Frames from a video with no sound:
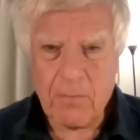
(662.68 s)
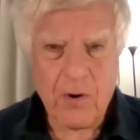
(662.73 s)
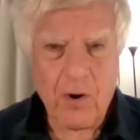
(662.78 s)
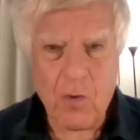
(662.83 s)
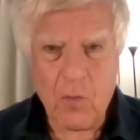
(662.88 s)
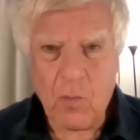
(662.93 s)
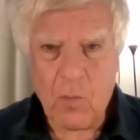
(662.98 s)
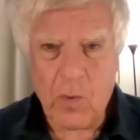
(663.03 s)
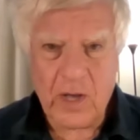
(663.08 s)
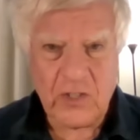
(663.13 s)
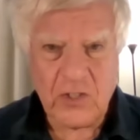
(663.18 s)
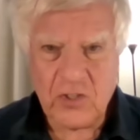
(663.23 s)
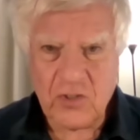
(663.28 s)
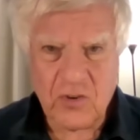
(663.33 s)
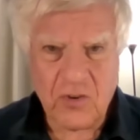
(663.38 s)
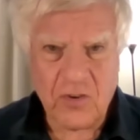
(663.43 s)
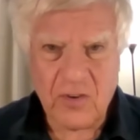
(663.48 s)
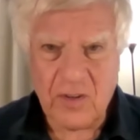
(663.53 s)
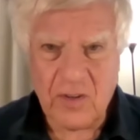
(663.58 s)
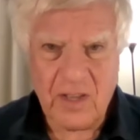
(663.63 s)

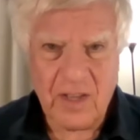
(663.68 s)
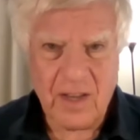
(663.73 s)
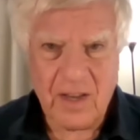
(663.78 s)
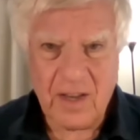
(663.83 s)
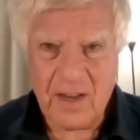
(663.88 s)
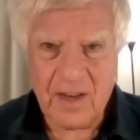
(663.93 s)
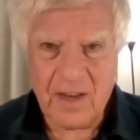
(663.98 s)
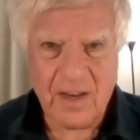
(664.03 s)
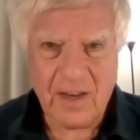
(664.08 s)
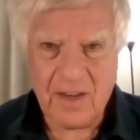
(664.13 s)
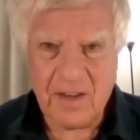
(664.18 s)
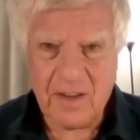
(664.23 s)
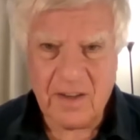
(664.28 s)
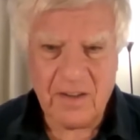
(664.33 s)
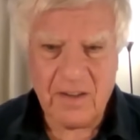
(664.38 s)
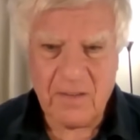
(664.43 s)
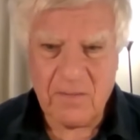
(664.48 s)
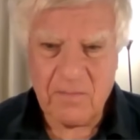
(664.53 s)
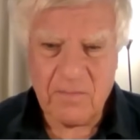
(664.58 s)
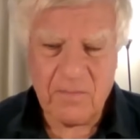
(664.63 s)
pro-Western
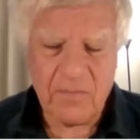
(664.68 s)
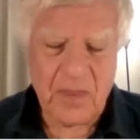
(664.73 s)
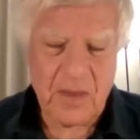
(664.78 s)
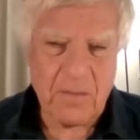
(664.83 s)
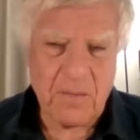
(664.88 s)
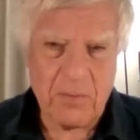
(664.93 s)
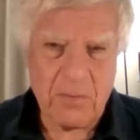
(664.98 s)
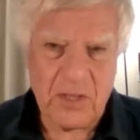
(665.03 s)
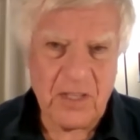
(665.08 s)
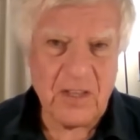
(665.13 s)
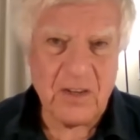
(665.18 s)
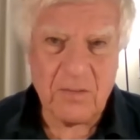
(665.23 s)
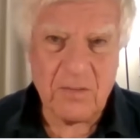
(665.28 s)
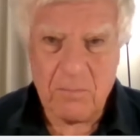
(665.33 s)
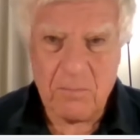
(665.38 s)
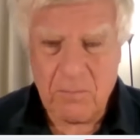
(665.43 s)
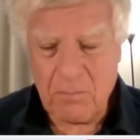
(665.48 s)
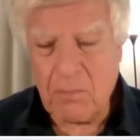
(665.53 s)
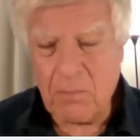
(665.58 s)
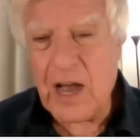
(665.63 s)

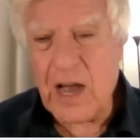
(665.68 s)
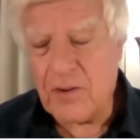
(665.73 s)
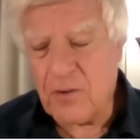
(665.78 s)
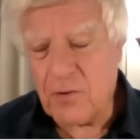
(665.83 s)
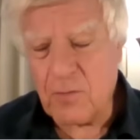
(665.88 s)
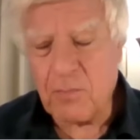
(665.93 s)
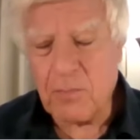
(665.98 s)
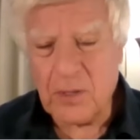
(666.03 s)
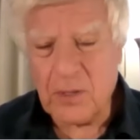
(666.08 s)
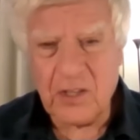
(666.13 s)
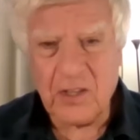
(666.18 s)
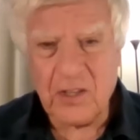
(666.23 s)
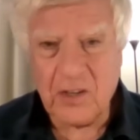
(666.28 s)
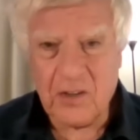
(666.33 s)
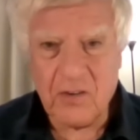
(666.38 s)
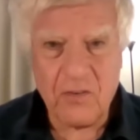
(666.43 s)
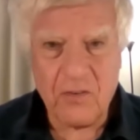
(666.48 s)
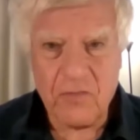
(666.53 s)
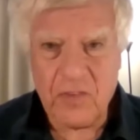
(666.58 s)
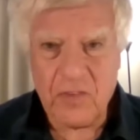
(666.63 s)
minor
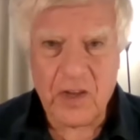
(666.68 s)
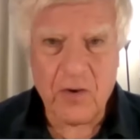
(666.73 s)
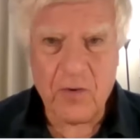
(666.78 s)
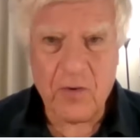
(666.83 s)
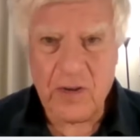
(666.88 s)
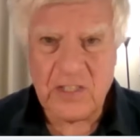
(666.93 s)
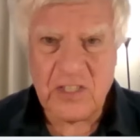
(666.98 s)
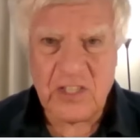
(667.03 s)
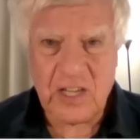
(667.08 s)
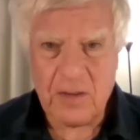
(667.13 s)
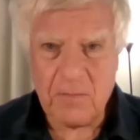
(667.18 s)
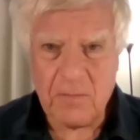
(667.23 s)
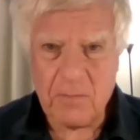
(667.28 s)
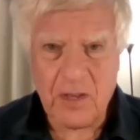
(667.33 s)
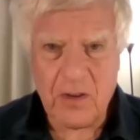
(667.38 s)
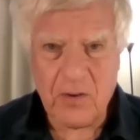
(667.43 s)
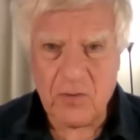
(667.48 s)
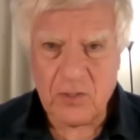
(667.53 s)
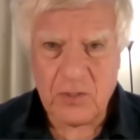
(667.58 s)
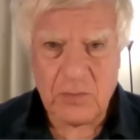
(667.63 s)
political figure in
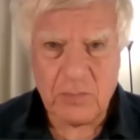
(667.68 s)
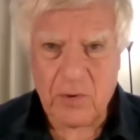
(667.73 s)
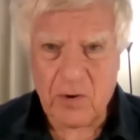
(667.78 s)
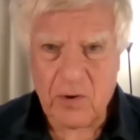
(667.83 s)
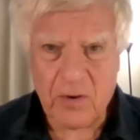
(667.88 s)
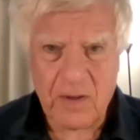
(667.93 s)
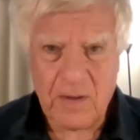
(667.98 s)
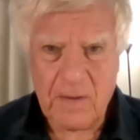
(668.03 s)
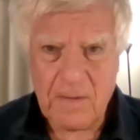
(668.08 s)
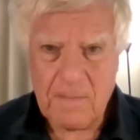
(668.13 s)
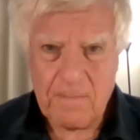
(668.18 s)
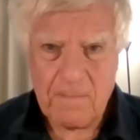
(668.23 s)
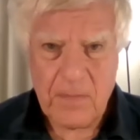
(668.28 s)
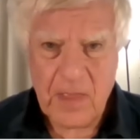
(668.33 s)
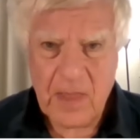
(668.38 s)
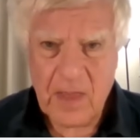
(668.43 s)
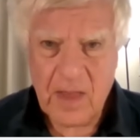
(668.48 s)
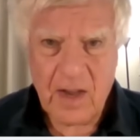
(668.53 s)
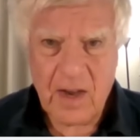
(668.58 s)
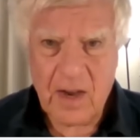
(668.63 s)
St. Petersburg,
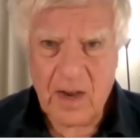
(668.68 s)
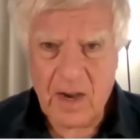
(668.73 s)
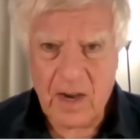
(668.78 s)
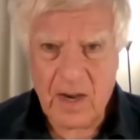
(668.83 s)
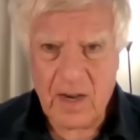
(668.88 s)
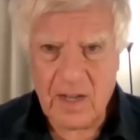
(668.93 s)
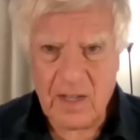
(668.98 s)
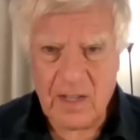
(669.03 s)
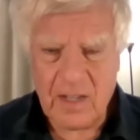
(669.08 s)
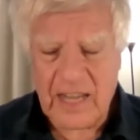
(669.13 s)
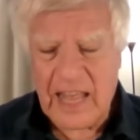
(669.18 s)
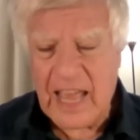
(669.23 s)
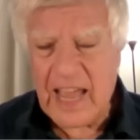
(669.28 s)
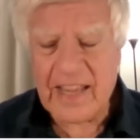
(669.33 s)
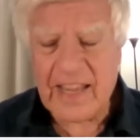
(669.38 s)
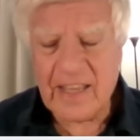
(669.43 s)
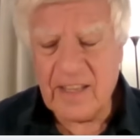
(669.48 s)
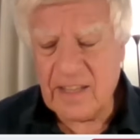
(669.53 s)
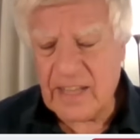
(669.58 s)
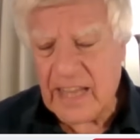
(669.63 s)

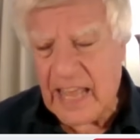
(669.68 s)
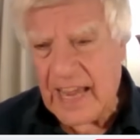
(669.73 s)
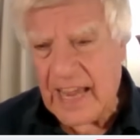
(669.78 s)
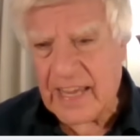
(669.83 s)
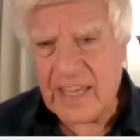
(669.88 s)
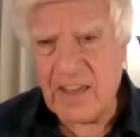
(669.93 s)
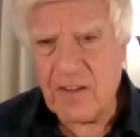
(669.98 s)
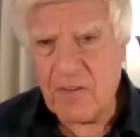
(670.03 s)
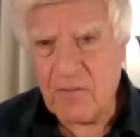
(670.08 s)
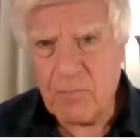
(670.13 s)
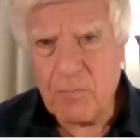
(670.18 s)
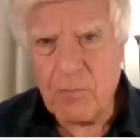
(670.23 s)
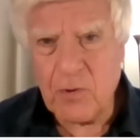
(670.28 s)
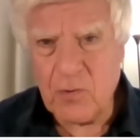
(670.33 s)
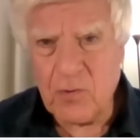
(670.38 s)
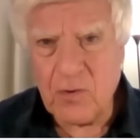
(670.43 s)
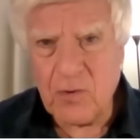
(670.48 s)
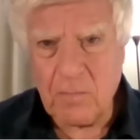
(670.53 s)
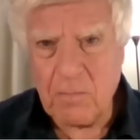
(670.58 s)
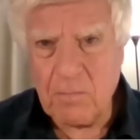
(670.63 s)
lackey of
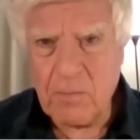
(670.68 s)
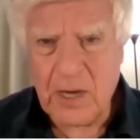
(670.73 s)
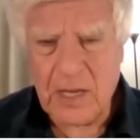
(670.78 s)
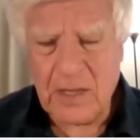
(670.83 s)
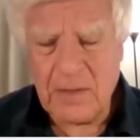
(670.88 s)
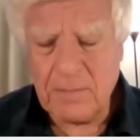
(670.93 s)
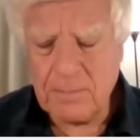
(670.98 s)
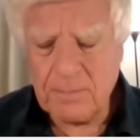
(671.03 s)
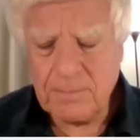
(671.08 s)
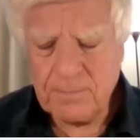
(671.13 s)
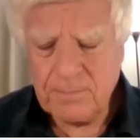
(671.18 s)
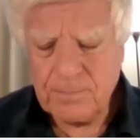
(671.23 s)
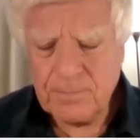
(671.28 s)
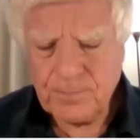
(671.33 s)
Putin. But